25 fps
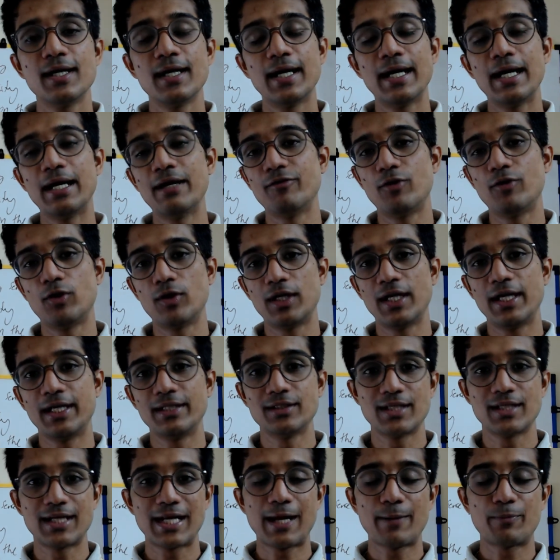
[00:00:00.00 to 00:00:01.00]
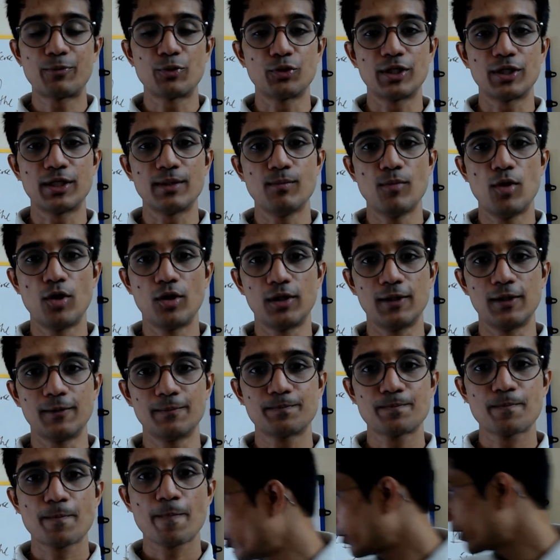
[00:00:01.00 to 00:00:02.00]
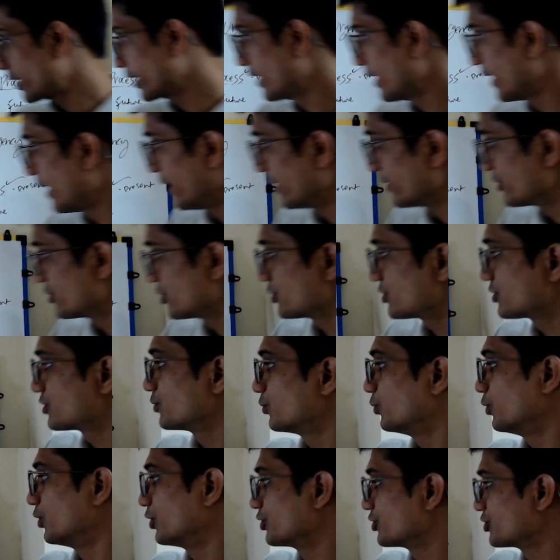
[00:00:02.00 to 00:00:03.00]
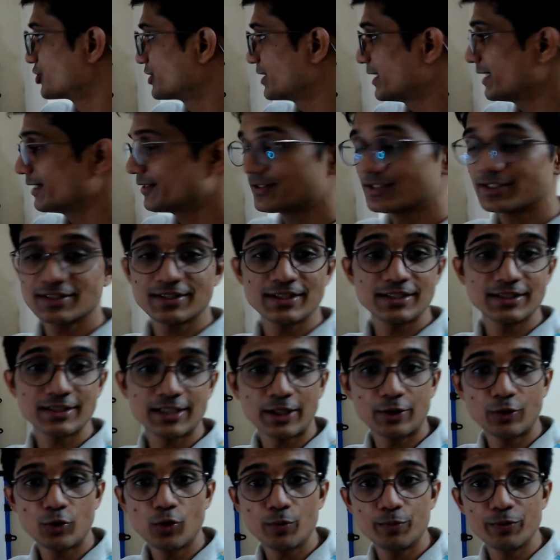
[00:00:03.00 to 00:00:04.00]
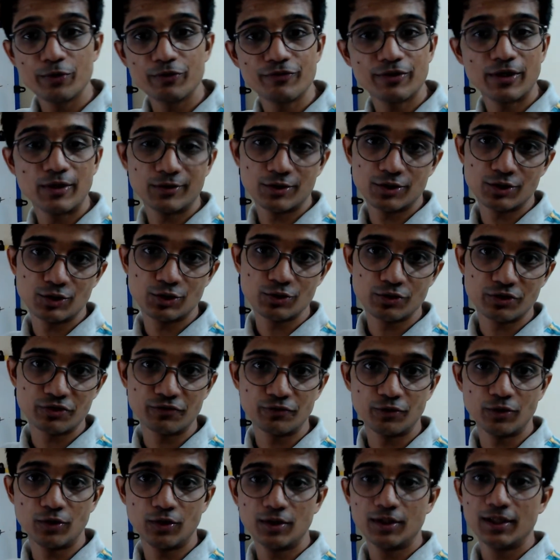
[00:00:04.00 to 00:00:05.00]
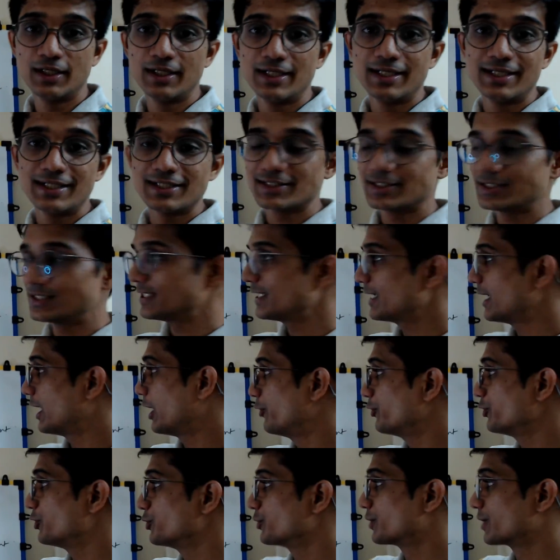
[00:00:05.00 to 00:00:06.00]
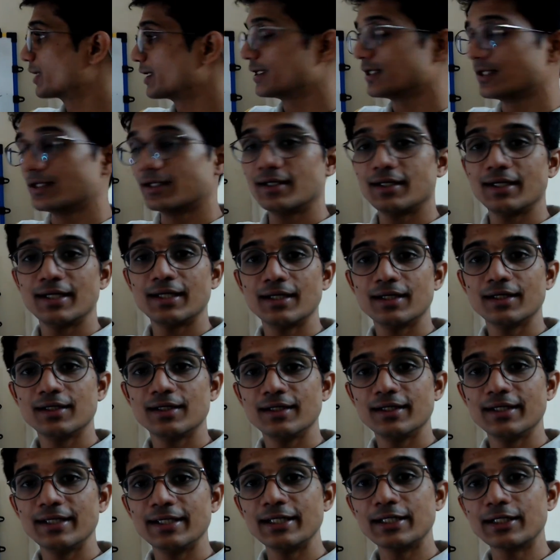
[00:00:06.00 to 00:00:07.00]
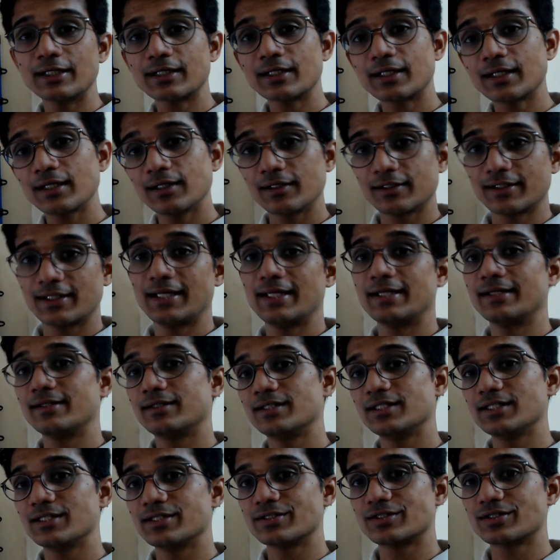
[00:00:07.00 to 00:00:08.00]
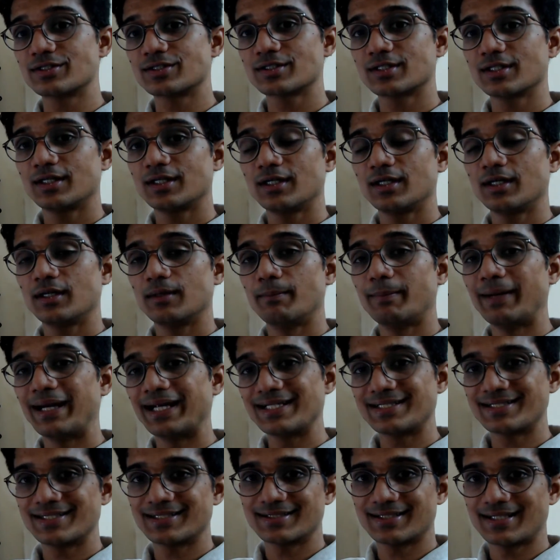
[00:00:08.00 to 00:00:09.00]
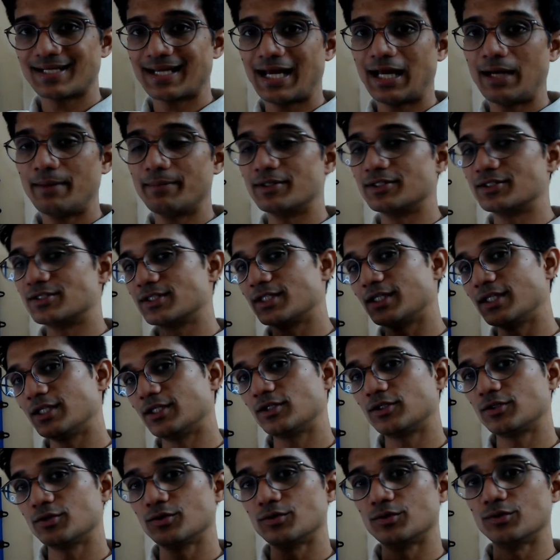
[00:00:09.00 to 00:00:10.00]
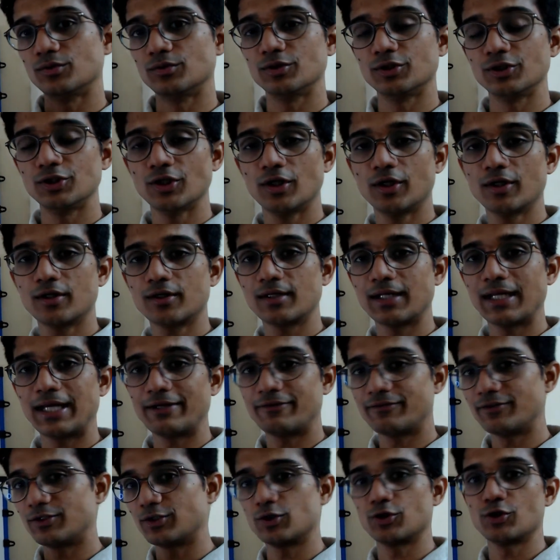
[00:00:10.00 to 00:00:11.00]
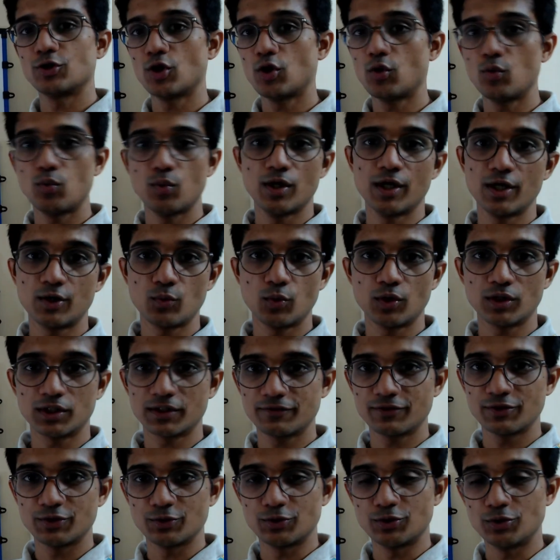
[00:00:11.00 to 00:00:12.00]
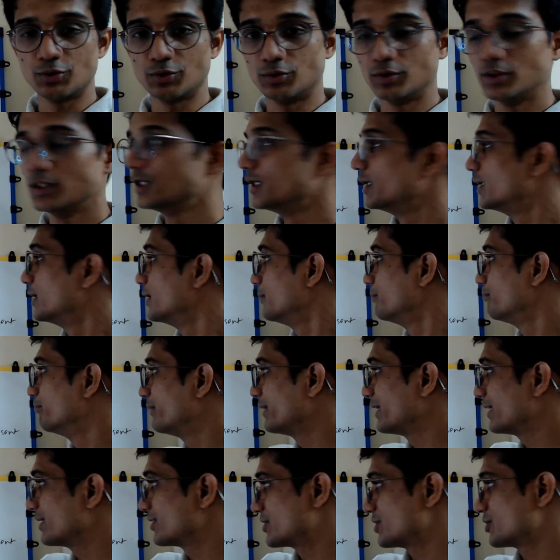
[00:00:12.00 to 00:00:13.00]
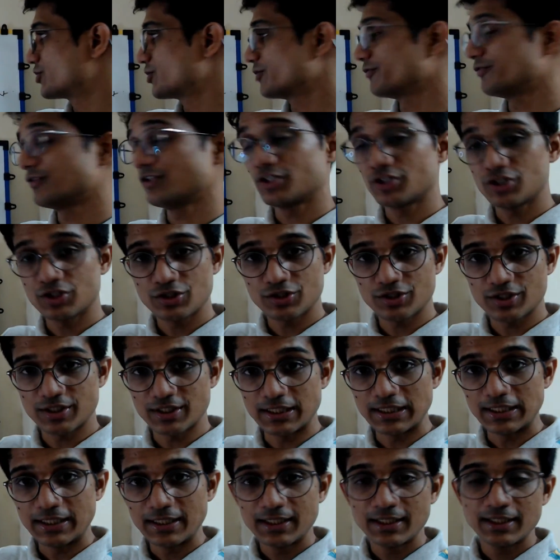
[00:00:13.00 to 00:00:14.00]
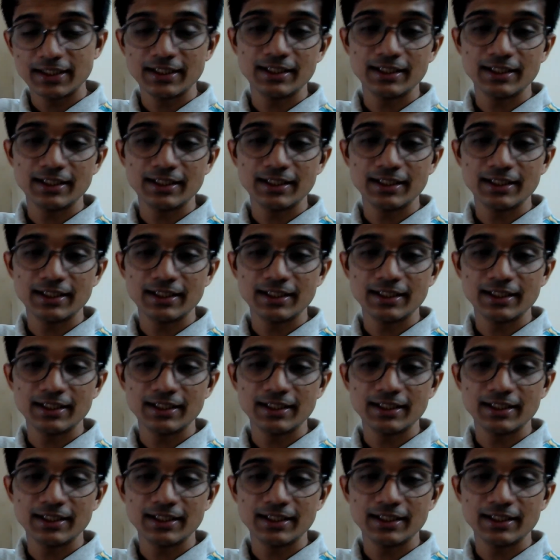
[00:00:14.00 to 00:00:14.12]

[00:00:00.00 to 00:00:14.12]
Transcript: have online, the rap routine model. Okay, I just want to share these things. I hope you found this useful. See how you can inculcate these mindsets and habits into your life, into your work, whatever you do. bring a sense of urgency,